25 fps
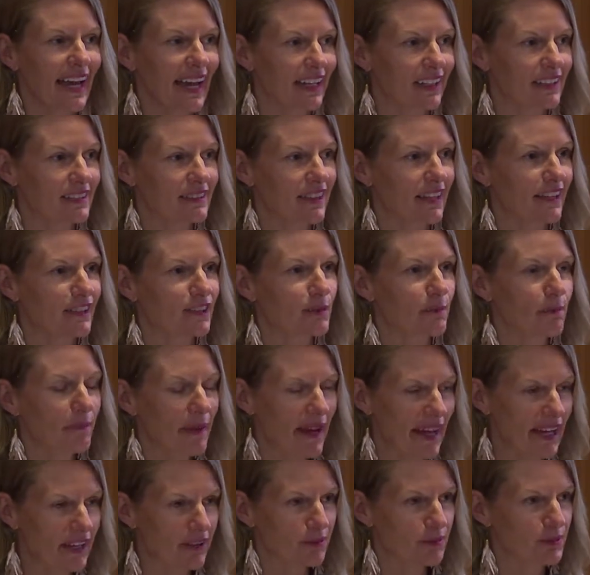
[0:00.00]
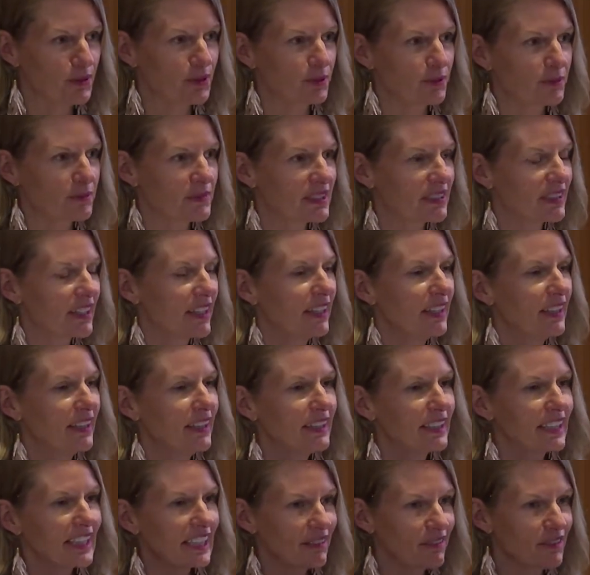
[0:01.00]
access bathrooms
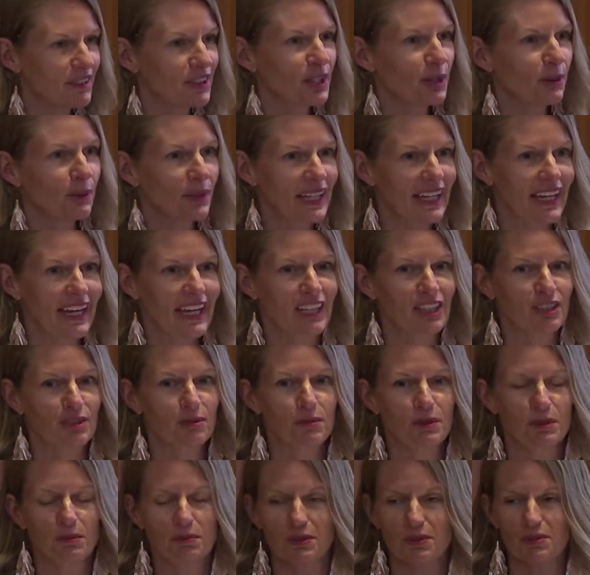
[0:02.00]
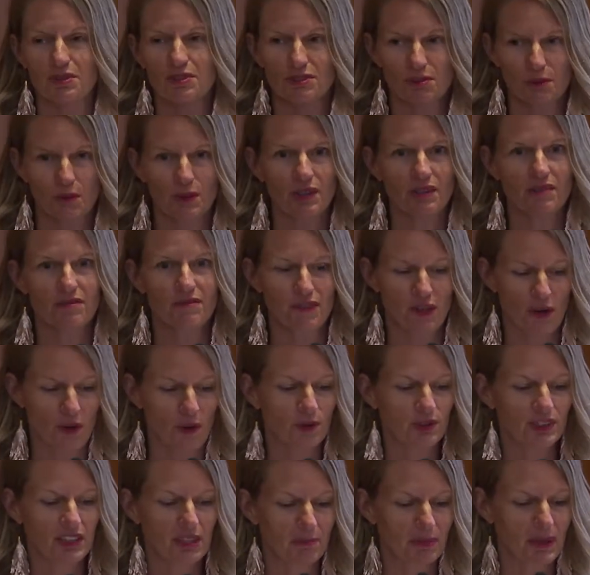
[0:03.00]
even though, again, we were sort of the
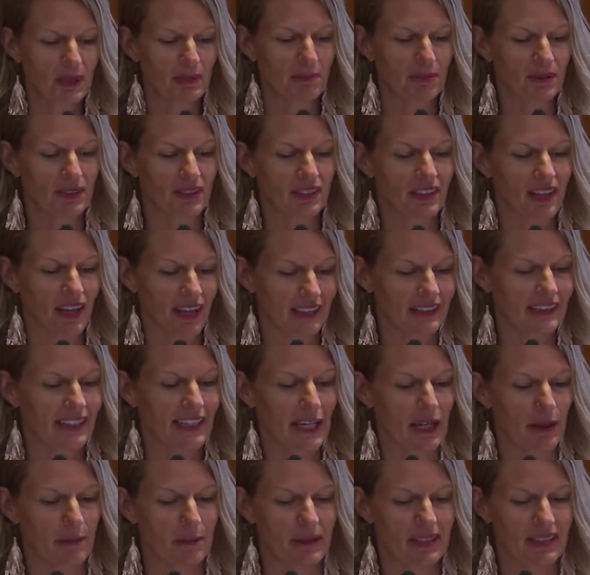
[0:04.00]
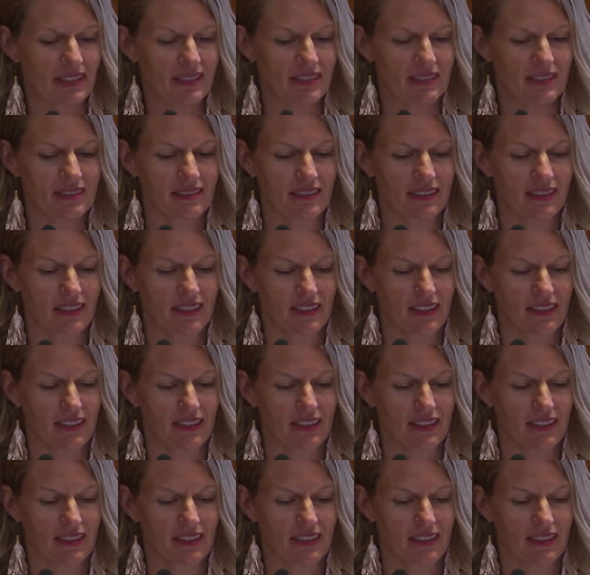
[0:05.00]
only people on campus.